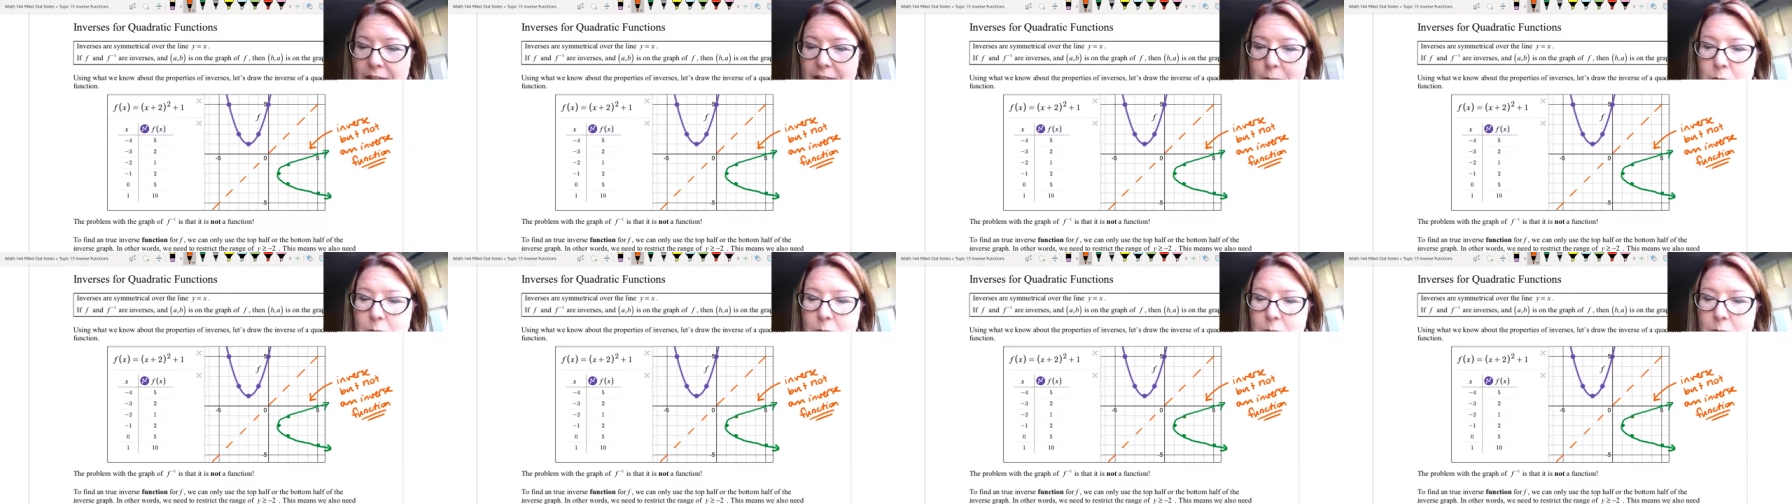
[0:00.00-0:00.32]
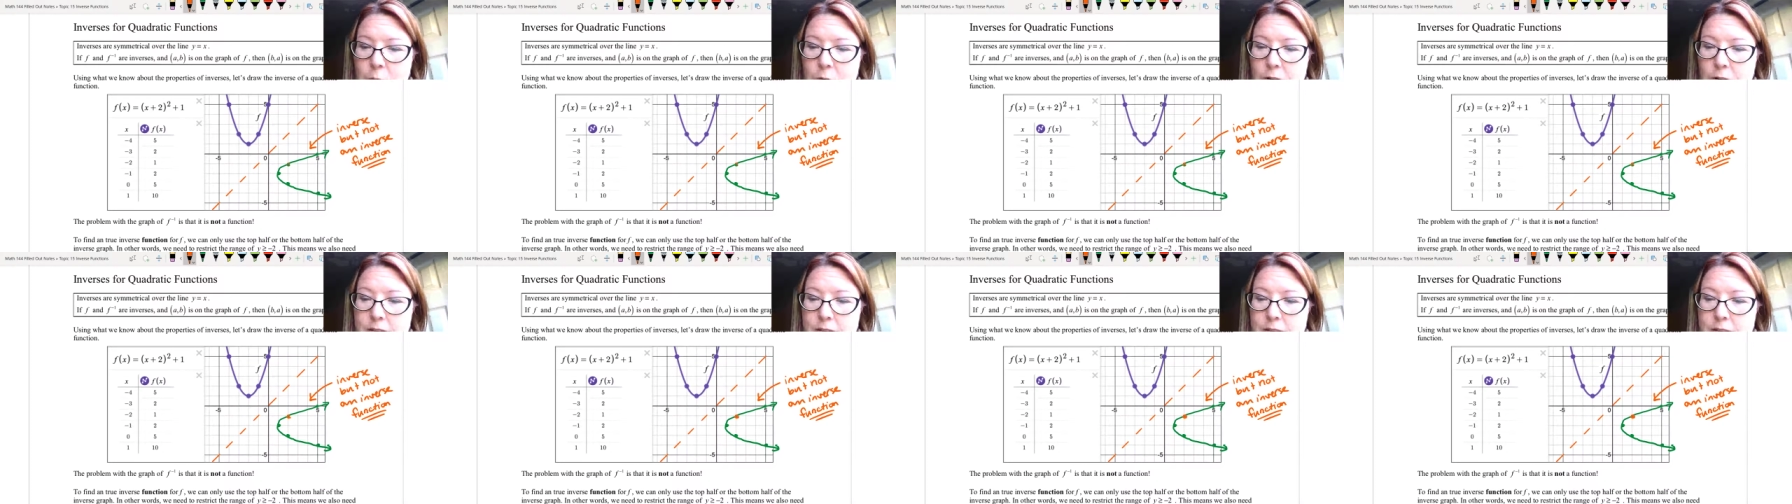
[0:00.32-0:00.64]

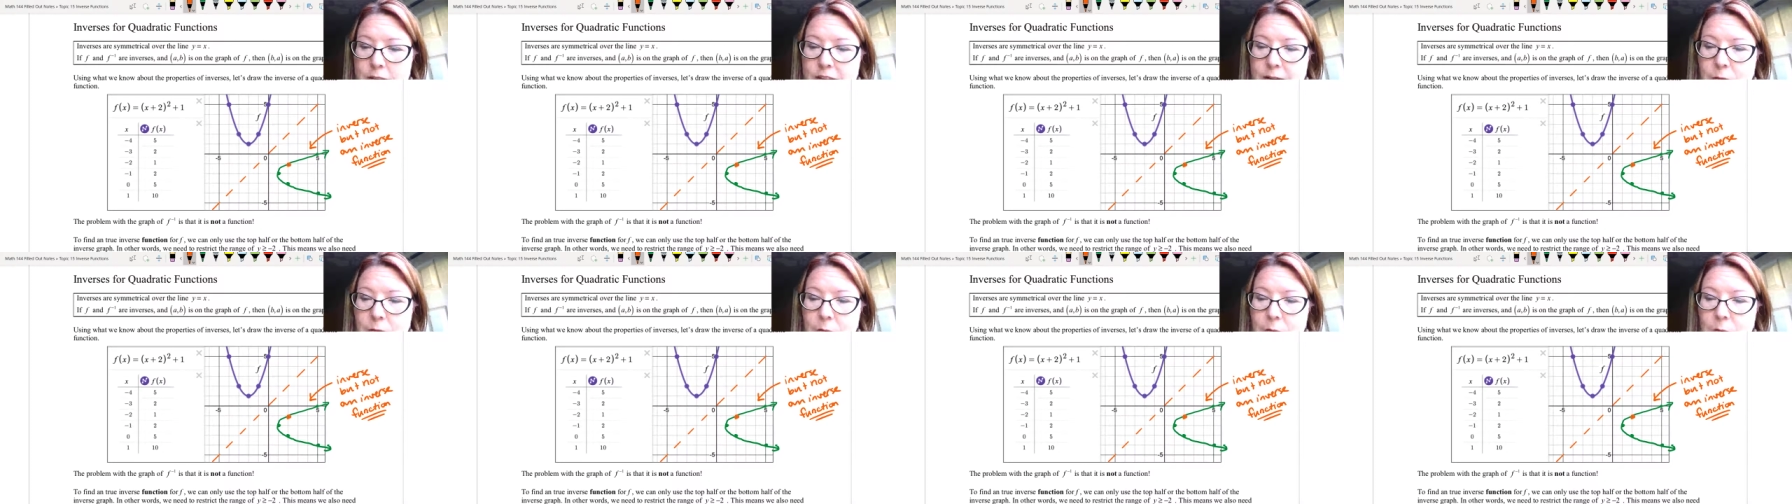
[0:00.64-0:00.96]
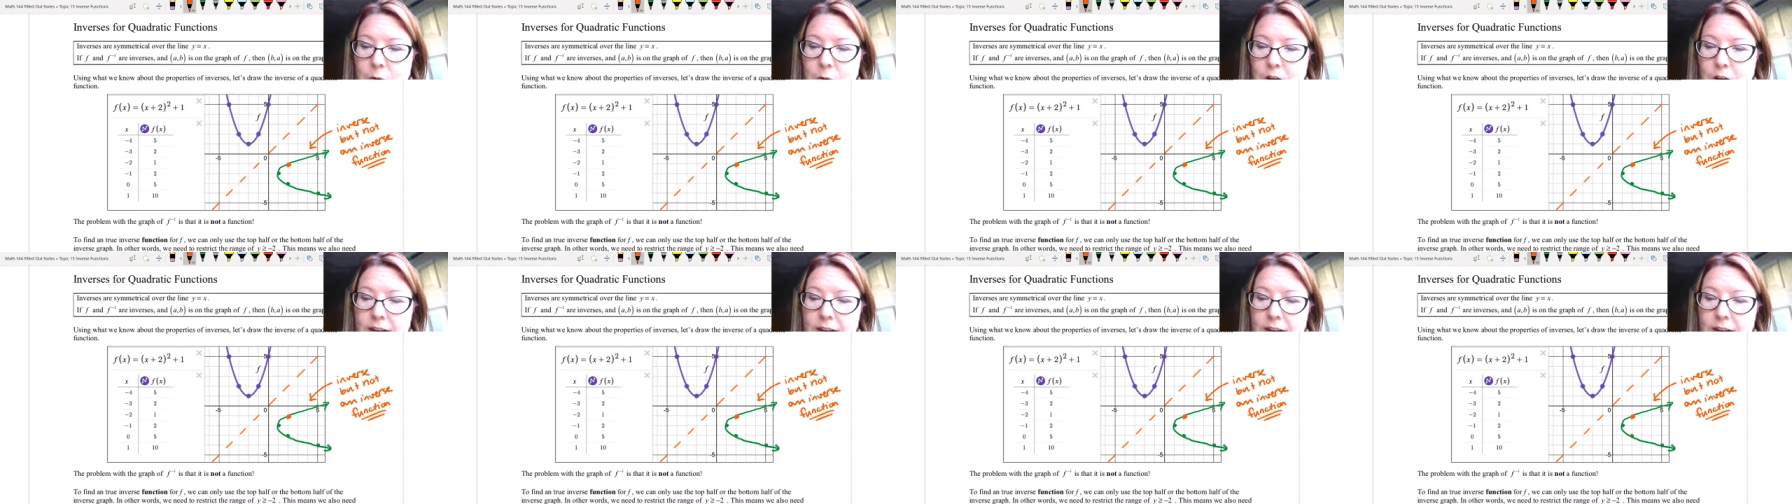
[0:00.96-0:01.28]
more than
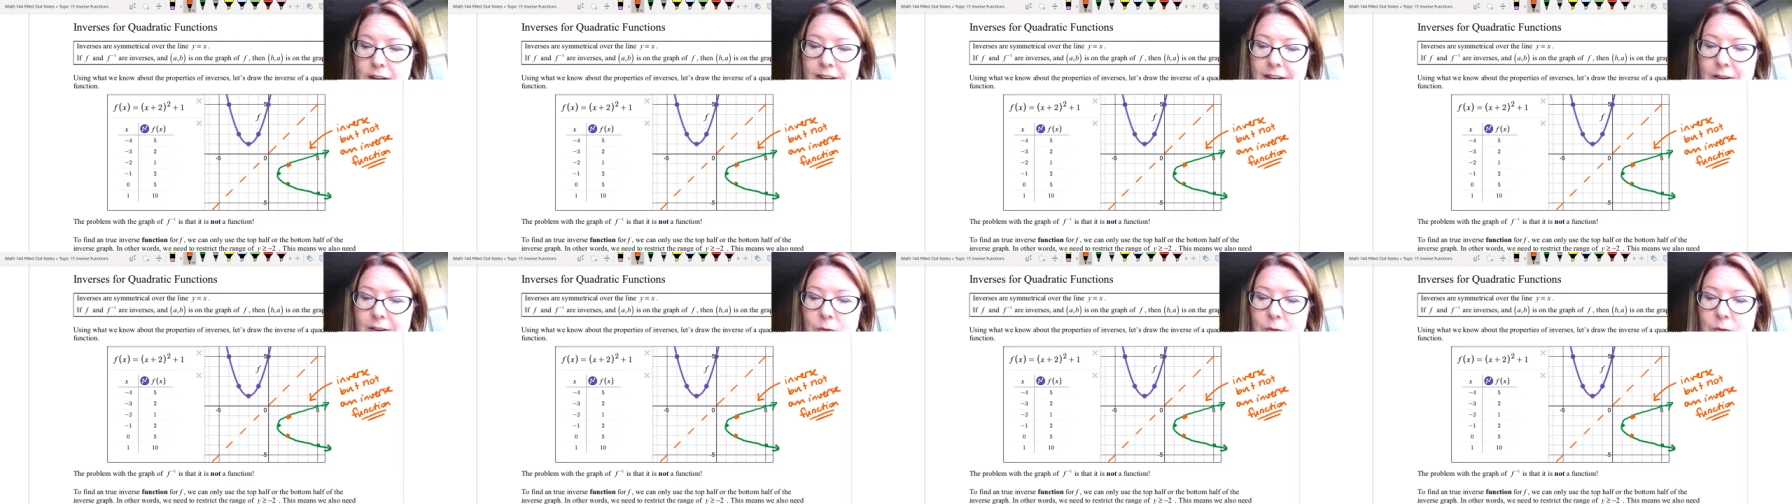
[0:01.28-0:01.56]
one